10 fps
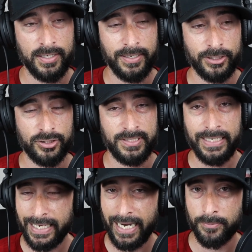
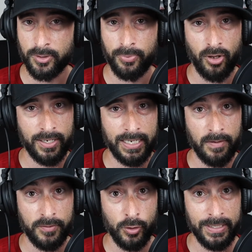interesting name to plug in
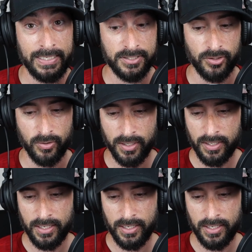if you need to.